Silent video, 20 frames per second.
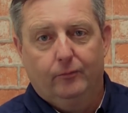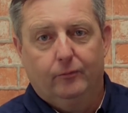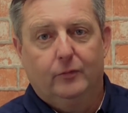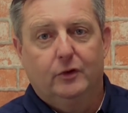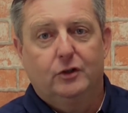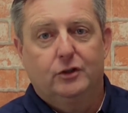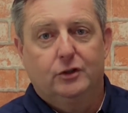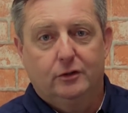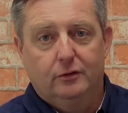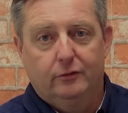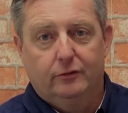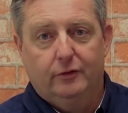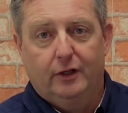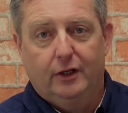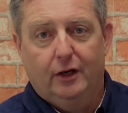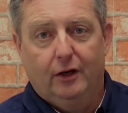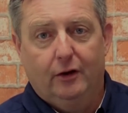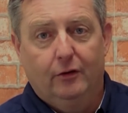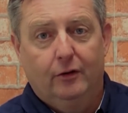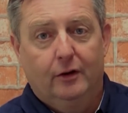We shoot the
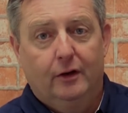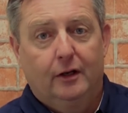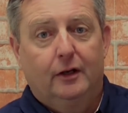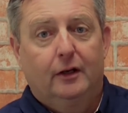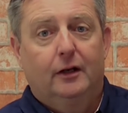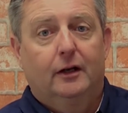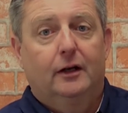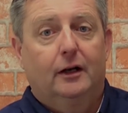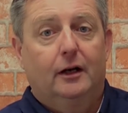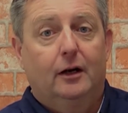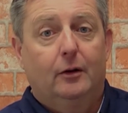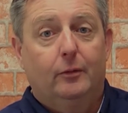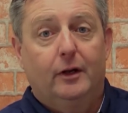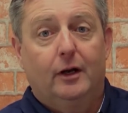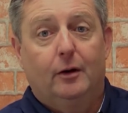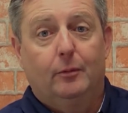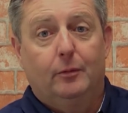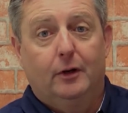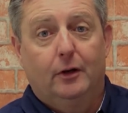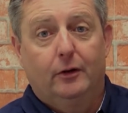video, uh, we
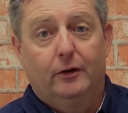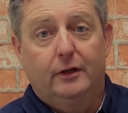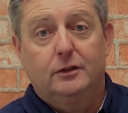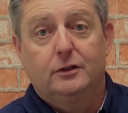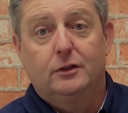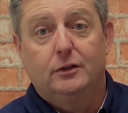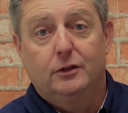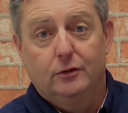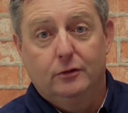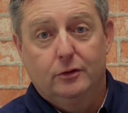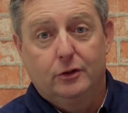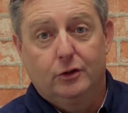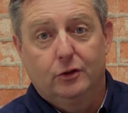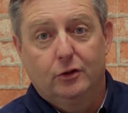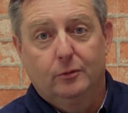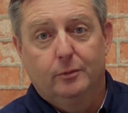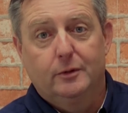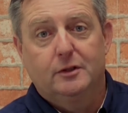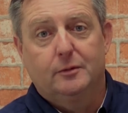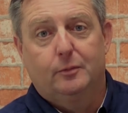upload it to
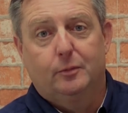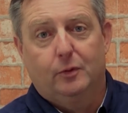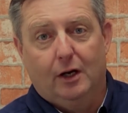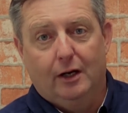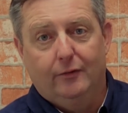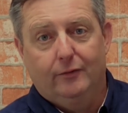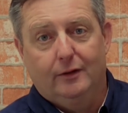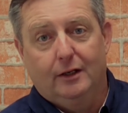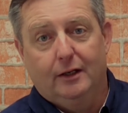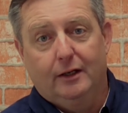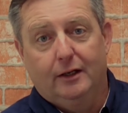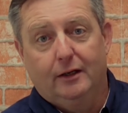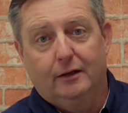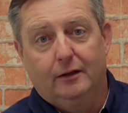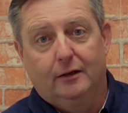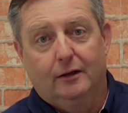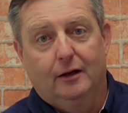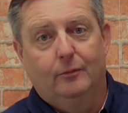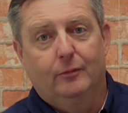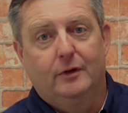YouTube as a private link,
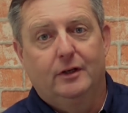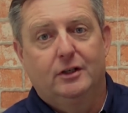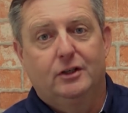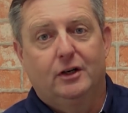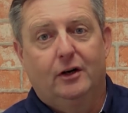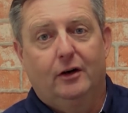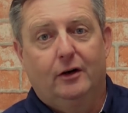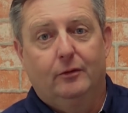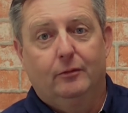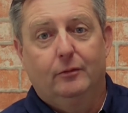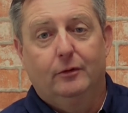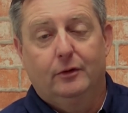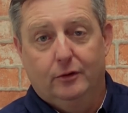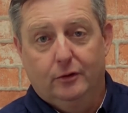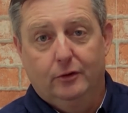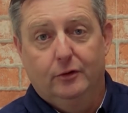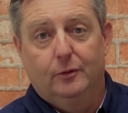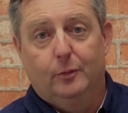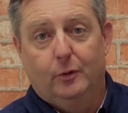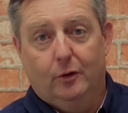and we share it with
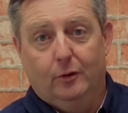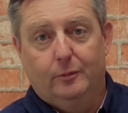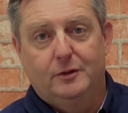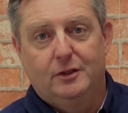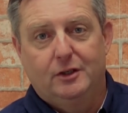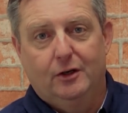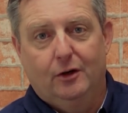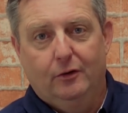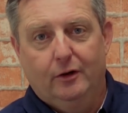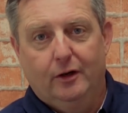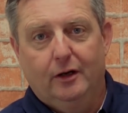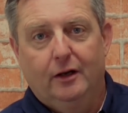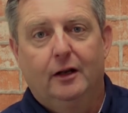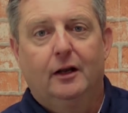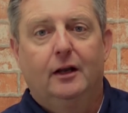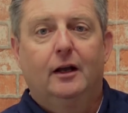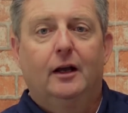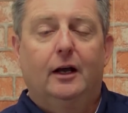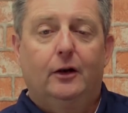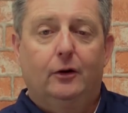you, the property owner,
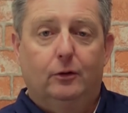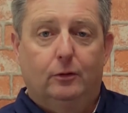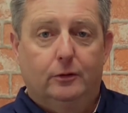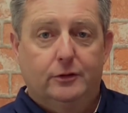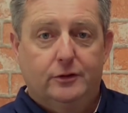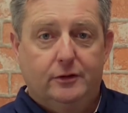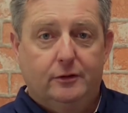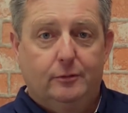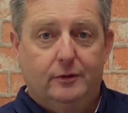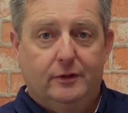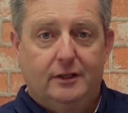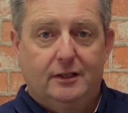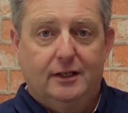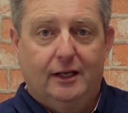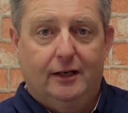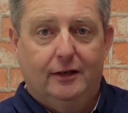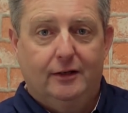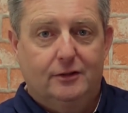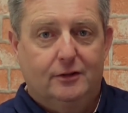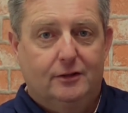and also with the
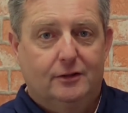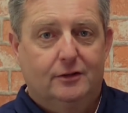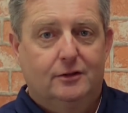tenants.